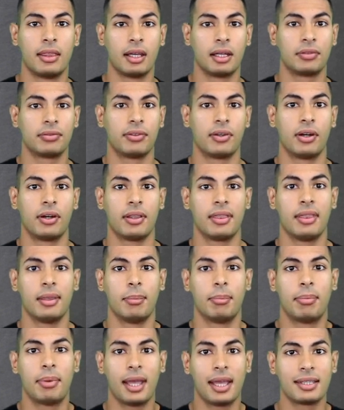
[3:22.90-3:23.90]
Therefore,
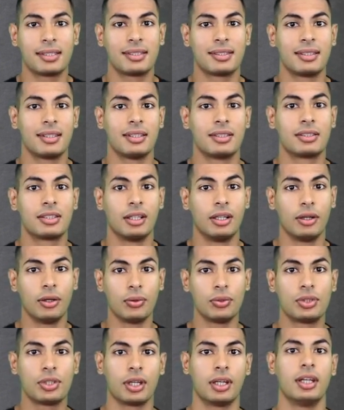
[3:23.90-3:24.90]
the best
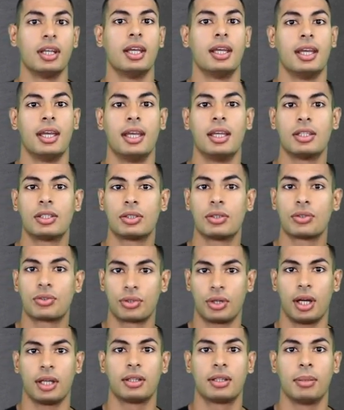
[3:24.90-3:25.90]
solution is to
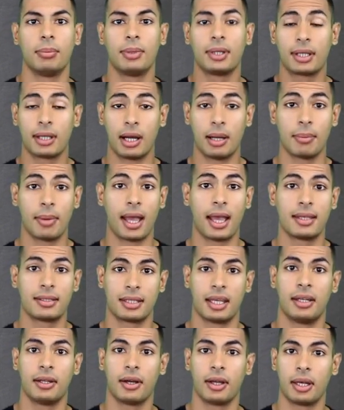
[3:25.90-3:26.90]
try to become
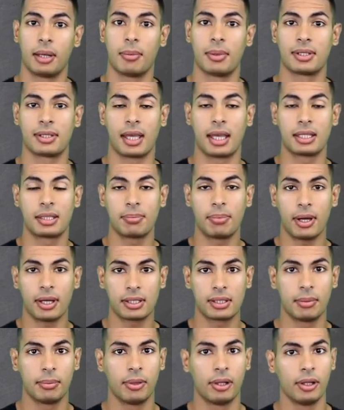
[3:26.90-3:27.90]
as anonymous as
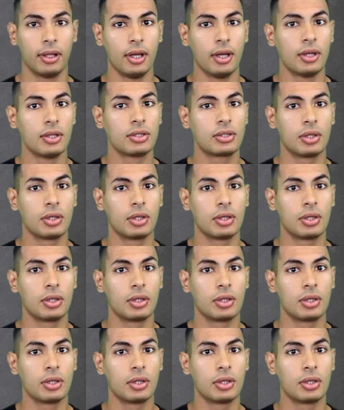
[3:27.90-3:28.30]
possible.